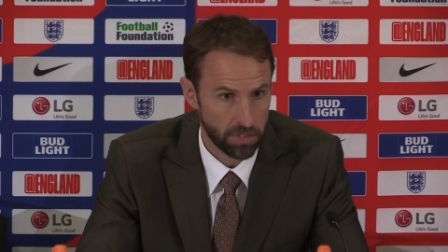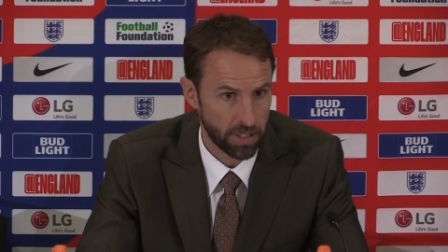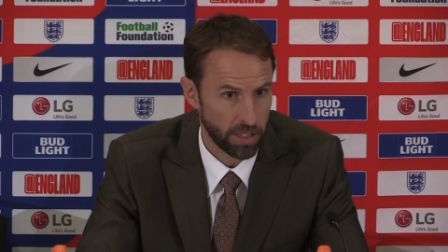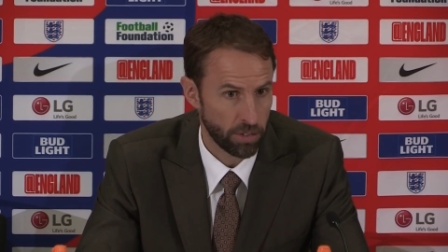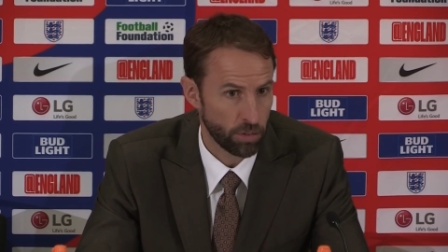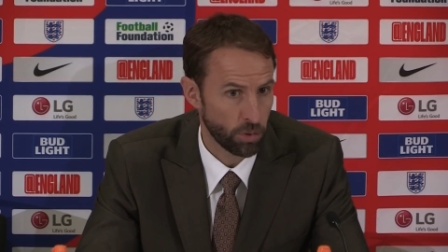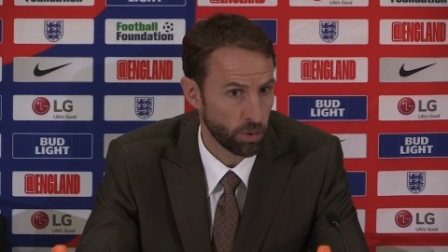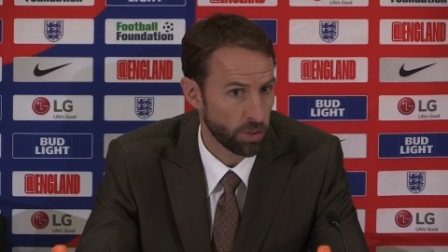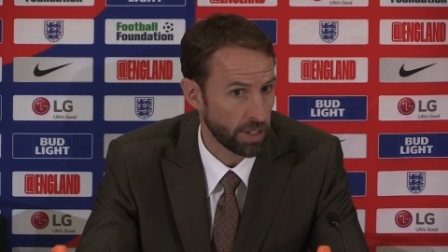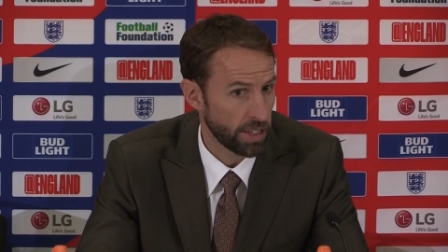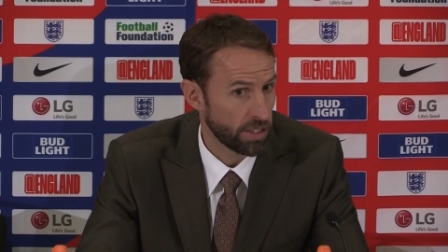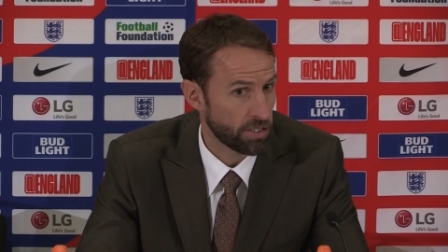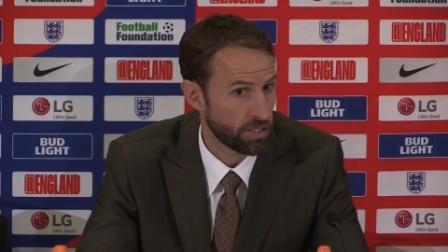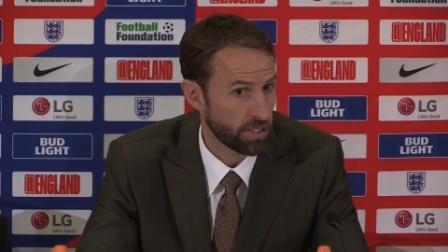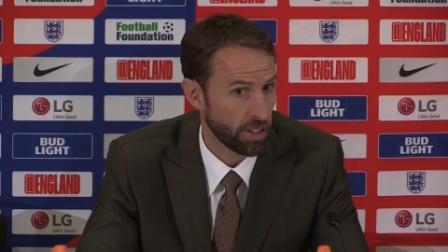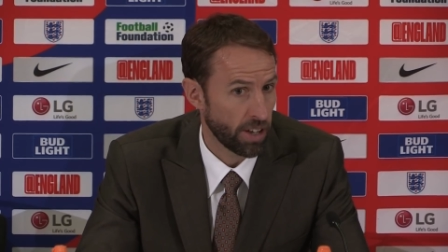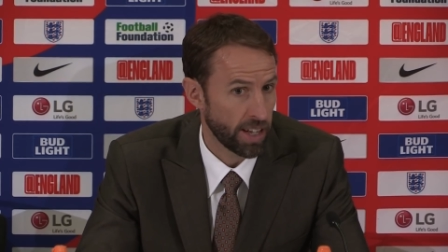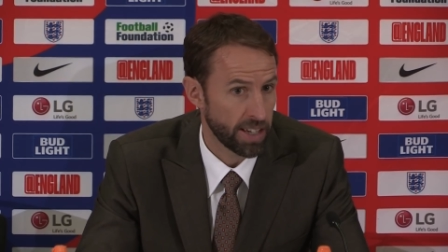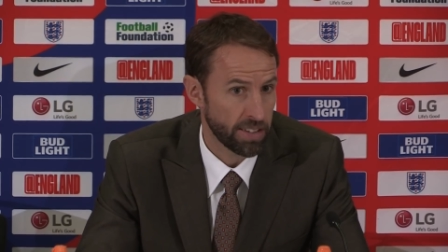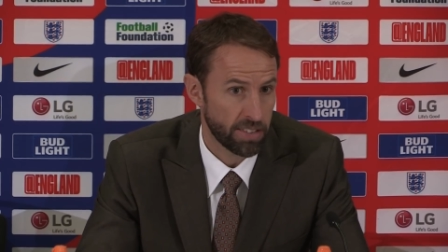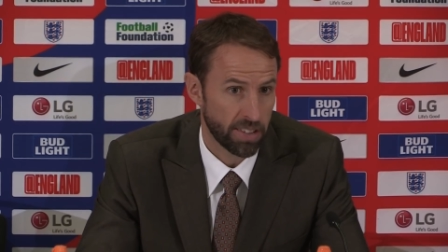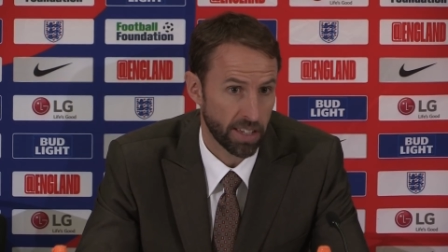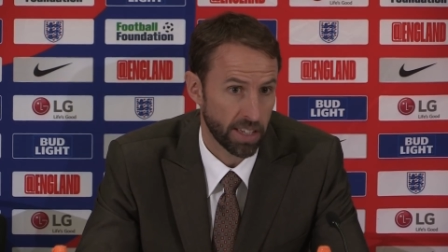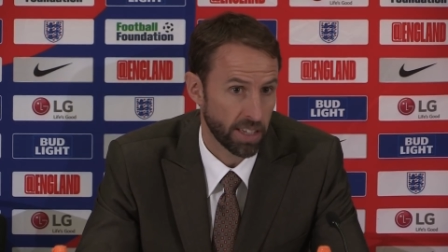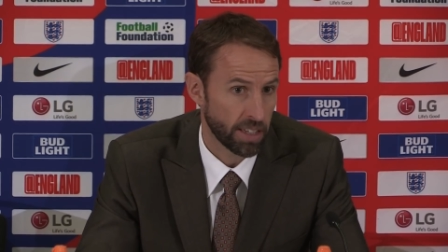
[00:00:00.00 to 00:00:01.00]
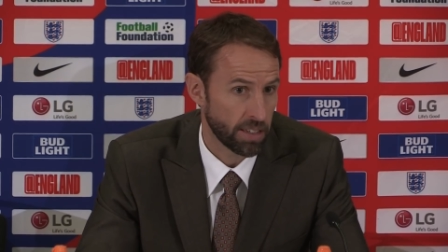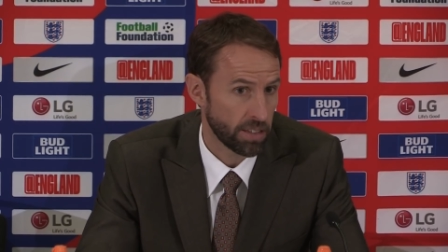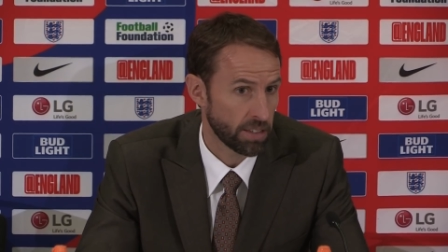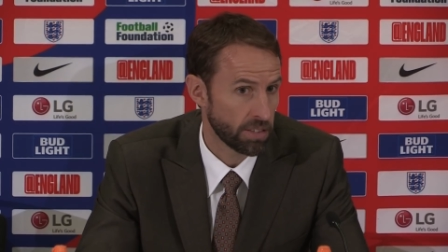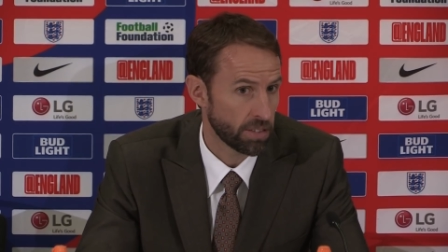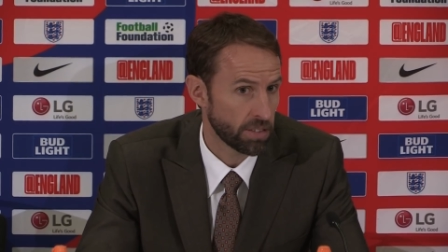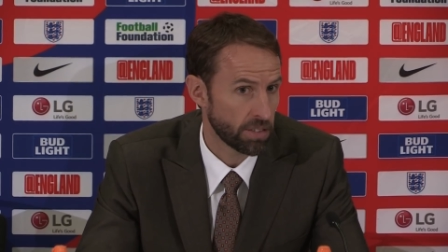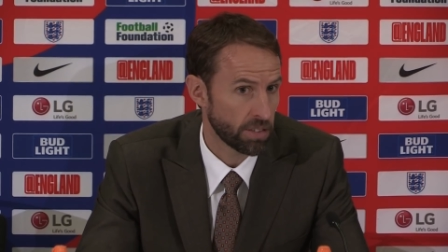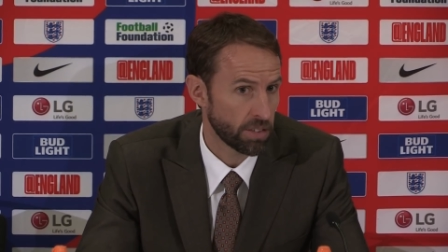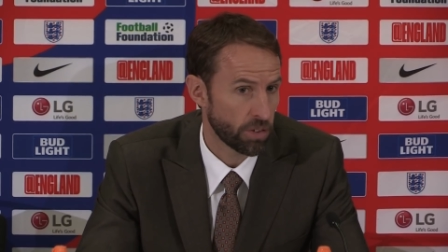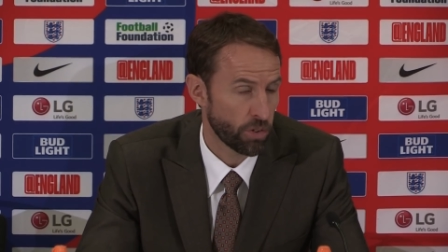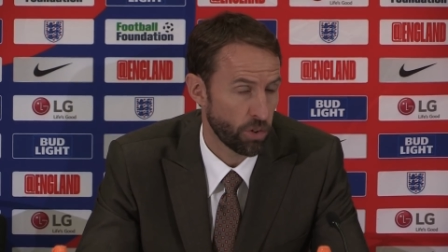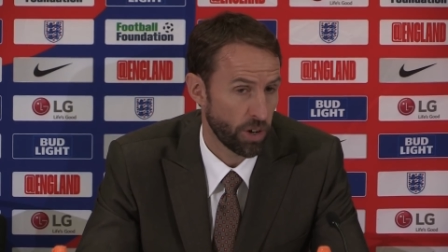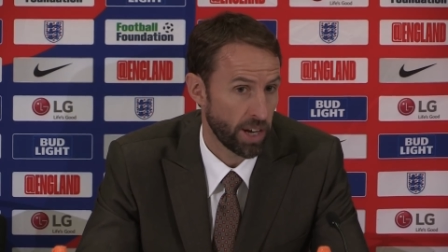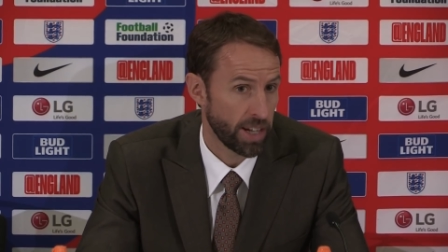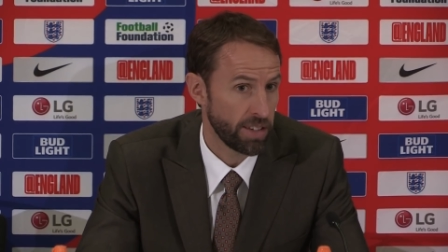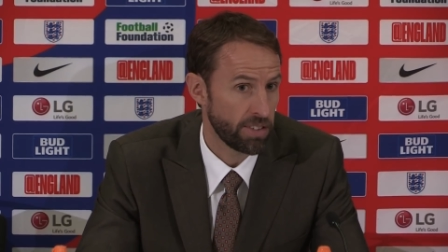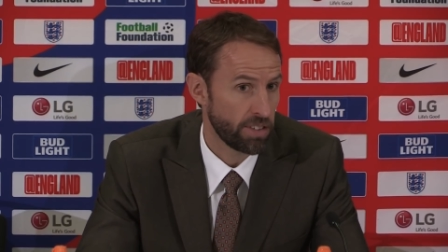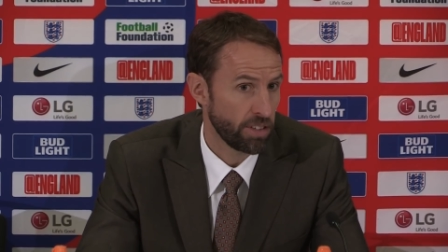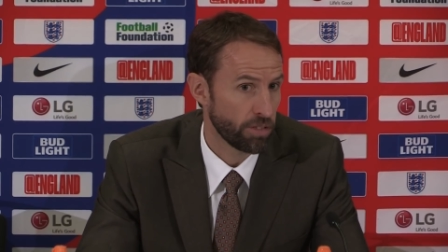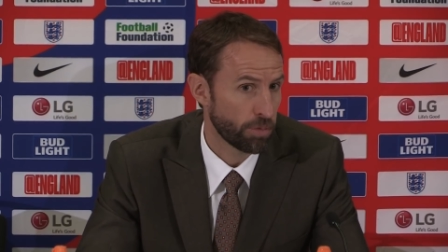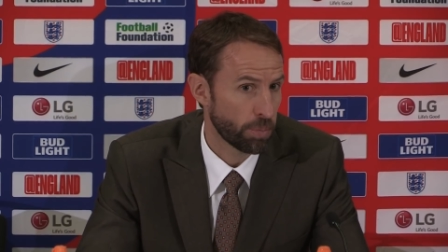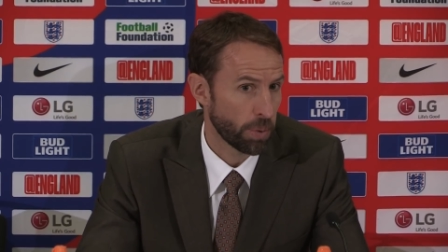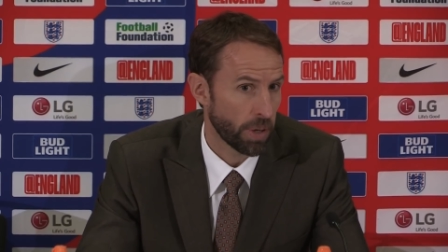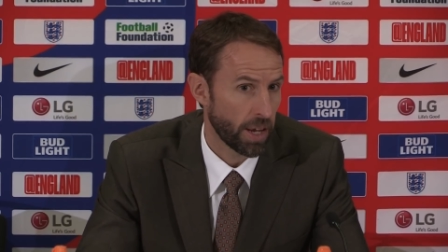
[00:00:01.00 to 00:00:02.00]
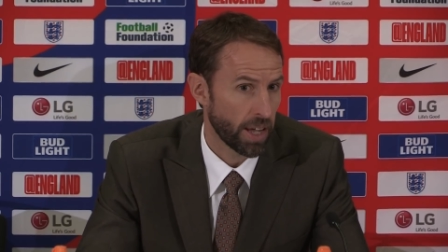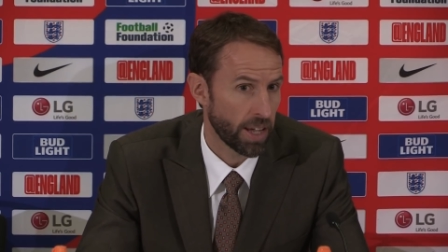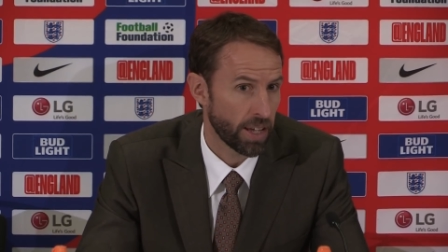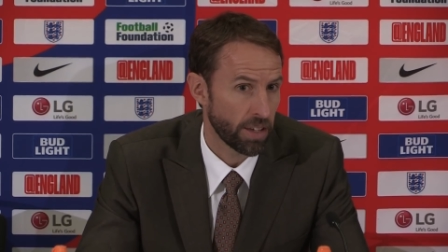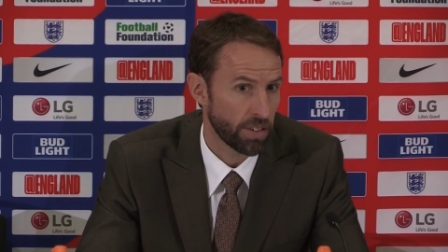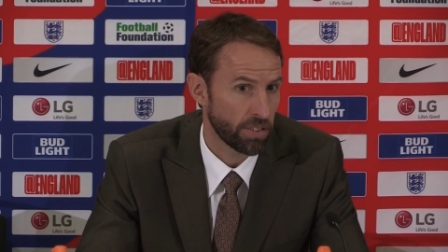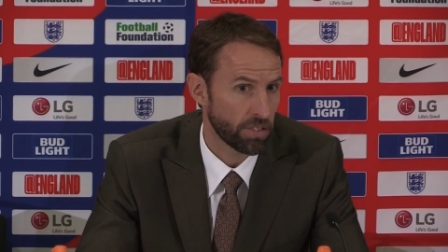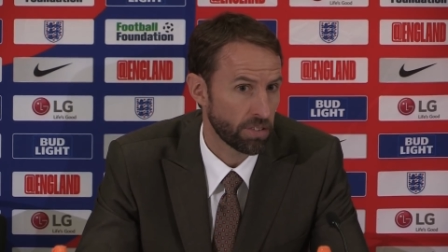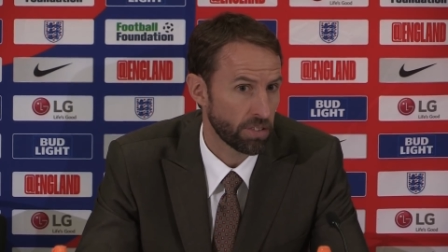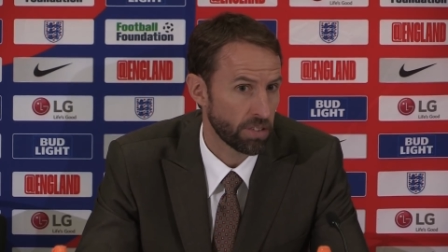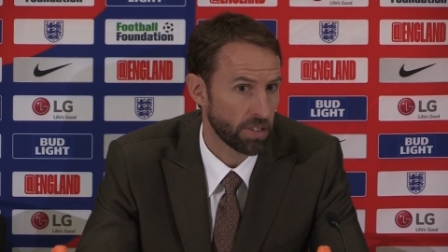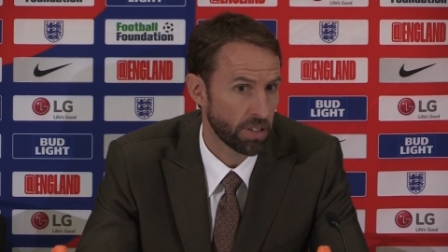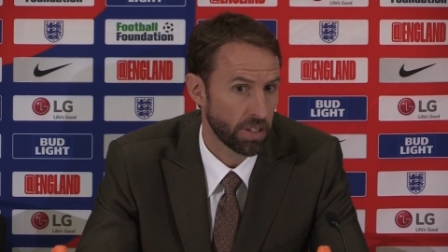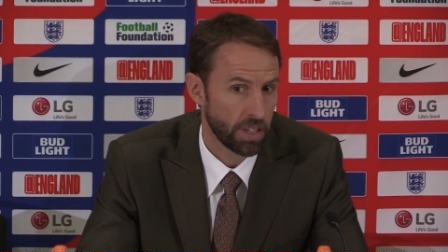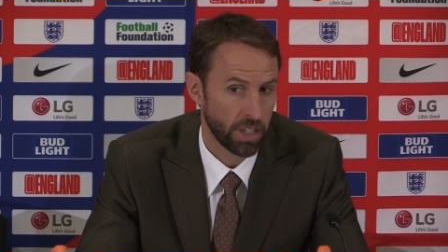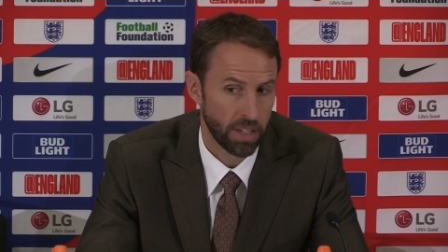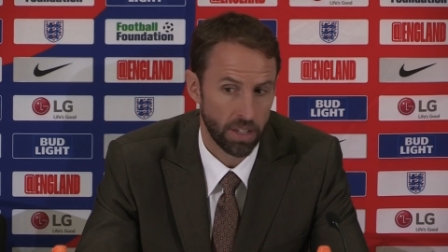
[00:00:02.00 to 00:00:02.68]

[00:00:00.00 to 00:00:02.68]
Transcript: they're all exciting, creative players.